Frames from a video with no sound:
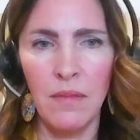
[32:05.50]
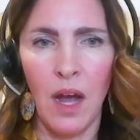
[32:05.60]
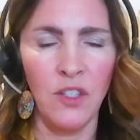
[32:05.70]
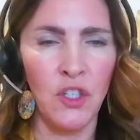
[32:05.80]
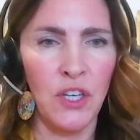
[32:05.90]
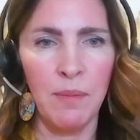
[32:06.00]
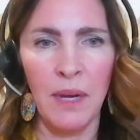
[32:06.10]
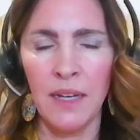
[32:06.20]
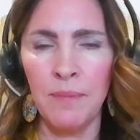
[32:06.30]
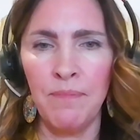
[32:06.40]
on
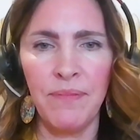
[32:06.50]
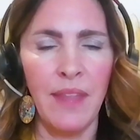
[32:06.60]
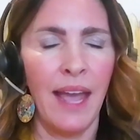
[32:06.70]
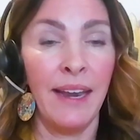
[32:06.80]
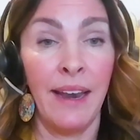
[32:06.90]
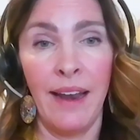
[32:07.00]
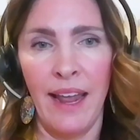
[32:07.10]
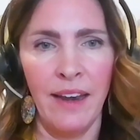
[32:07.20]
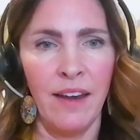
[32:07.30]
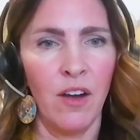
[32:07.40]
SHEBA, and
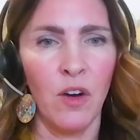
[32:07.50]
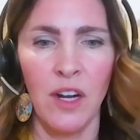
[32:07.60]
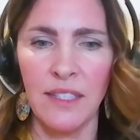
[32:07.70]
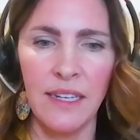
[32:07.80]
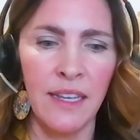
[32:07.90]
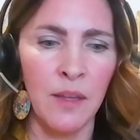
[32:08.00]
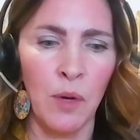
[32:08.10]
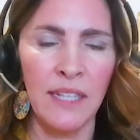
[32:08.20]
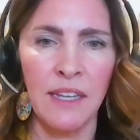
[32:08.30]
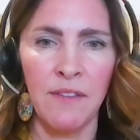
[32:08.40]
across any of the
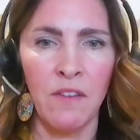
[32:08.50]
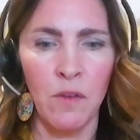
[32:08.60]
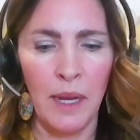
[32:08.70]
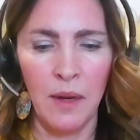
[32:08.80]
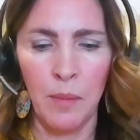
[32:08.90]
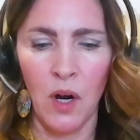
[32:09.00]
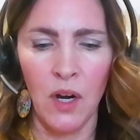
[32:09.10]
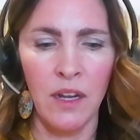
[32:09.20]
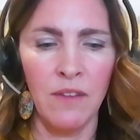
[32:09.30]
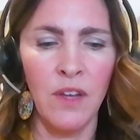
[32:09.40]
brands I've ever been a part
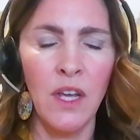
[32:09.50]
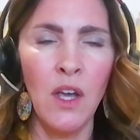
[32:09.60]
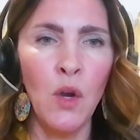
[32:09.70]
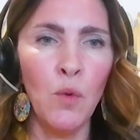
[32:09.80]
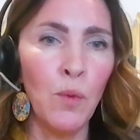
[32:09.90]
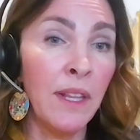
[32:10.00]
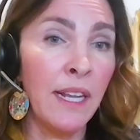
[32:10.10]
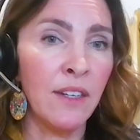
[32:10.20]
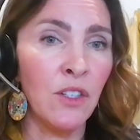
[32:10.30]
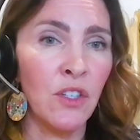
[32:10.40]
of,
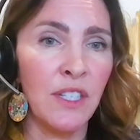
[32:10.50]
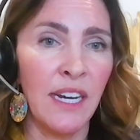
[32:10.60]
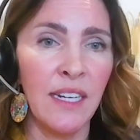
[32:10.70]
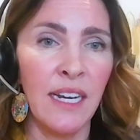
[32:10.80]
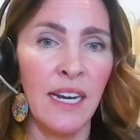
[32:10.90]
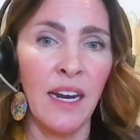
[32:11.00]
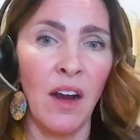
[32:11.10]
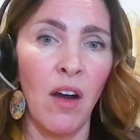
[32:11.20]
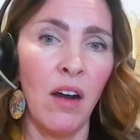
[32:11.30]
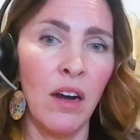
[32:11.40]
really
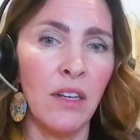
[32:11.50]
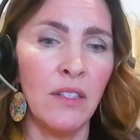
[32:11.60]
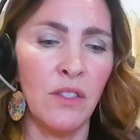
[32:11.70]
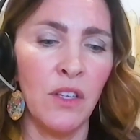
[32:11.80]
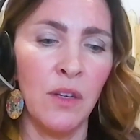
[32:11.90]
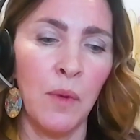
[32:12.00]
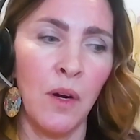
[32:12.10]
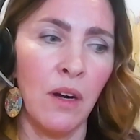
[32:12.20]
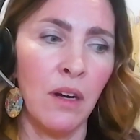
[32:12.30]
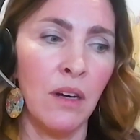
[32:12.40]
understanding our
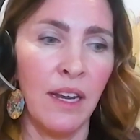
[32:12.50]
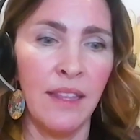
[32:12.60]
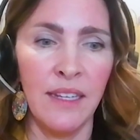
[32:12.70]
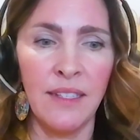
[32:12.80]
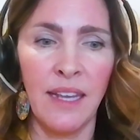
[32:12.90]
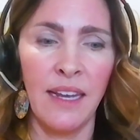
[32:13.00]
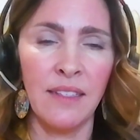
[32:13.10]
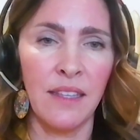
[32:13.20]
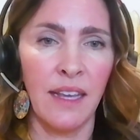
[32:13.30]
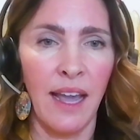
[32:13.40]
consumer, in this
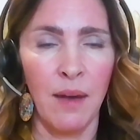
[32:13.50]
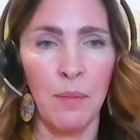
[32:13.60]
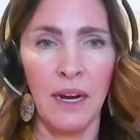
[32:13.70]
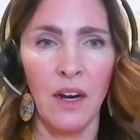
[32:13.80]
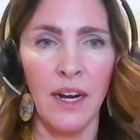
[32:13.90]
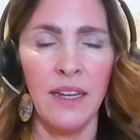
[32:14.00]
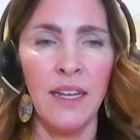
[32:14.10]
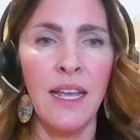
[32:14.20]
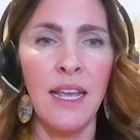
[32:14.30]
case, the cat parent,